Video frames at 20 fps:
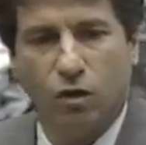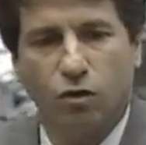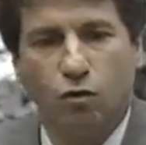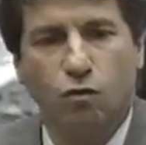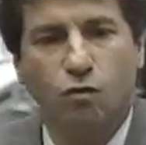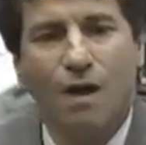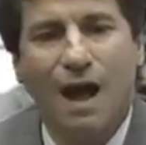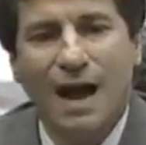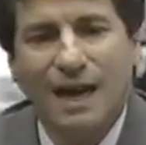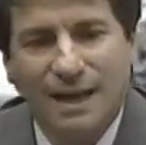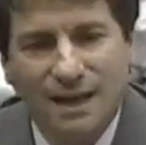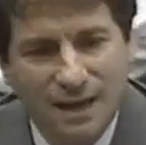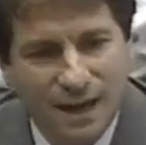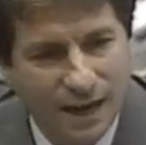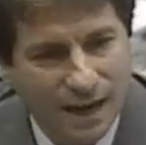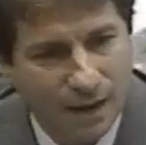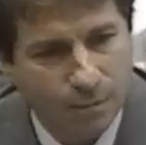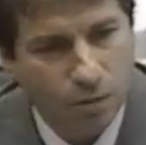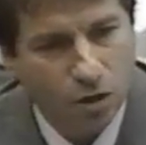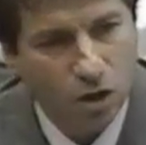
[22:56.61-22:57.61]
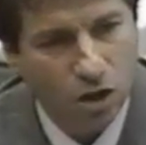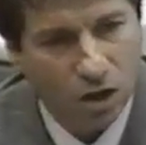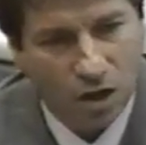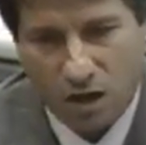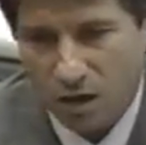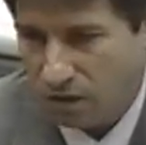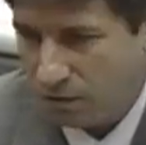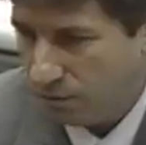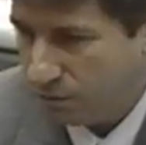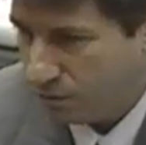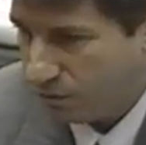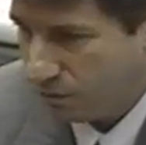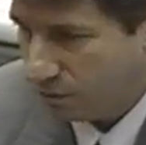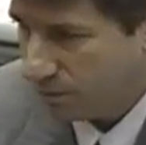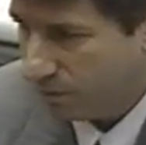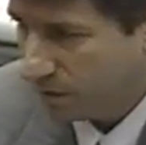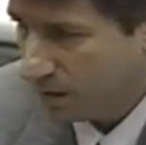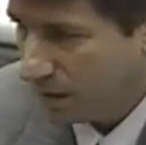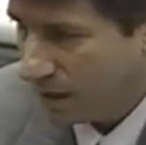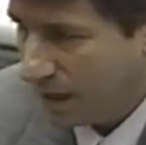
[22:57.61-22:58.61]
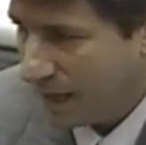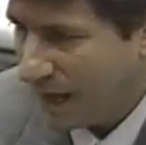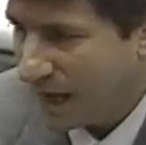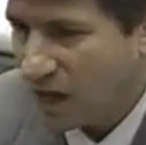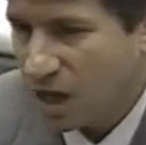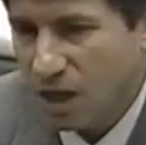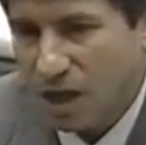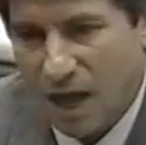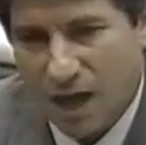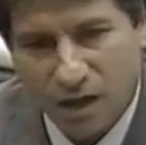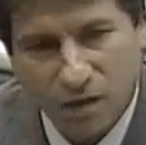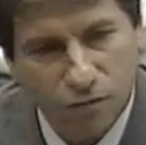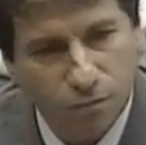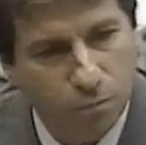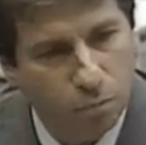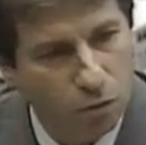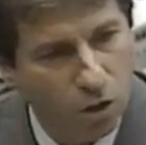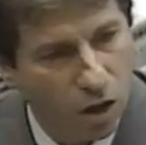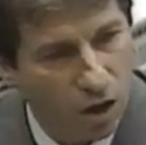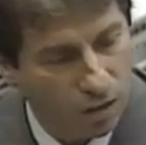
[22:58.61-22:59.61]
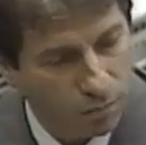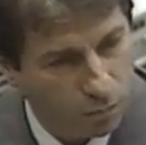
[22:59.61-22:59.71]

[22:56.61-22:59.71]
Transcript: the Rockingham glove had a lot of blood,